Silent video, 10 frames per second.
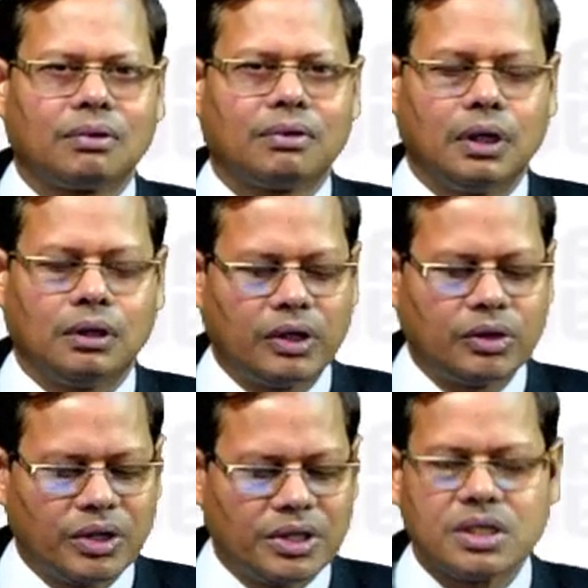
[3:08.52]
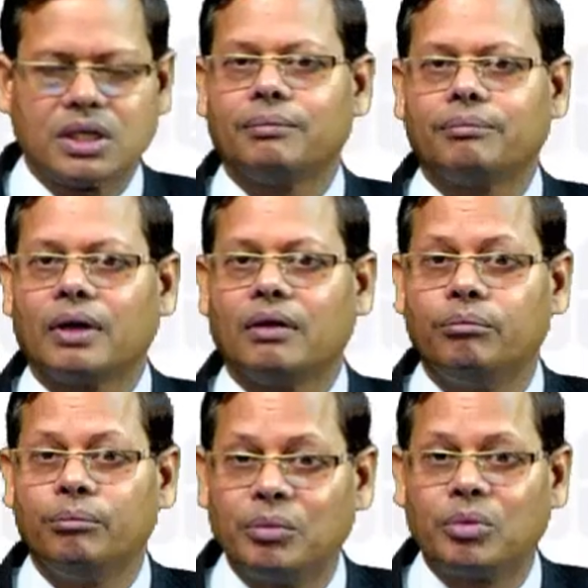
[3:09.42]
what you can say
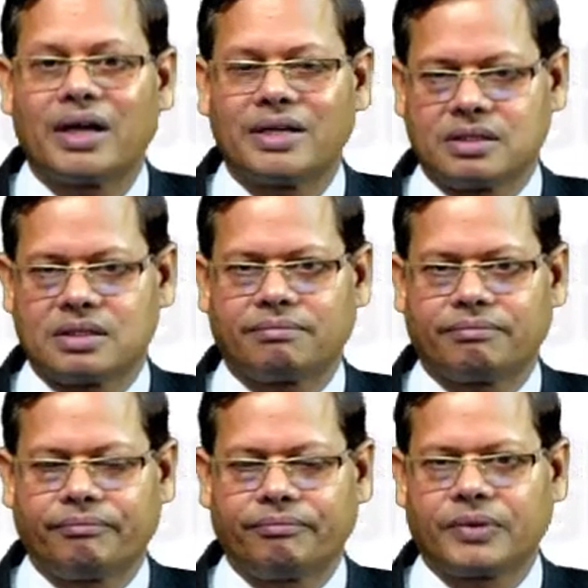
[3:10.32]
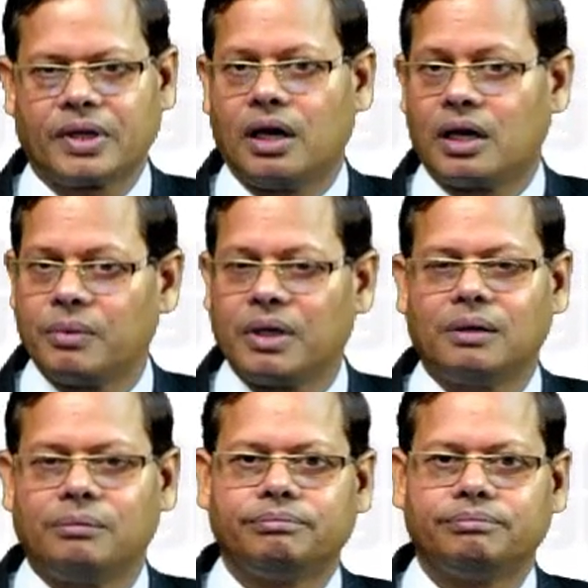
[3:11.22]
memorize or mug
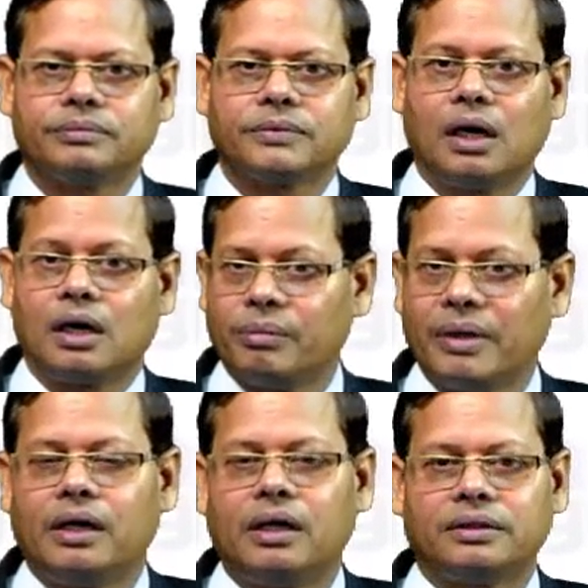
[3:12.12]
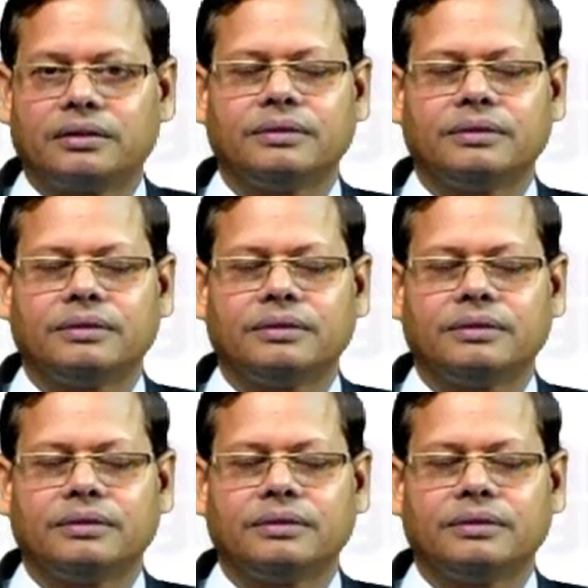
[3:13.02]
up or by heart,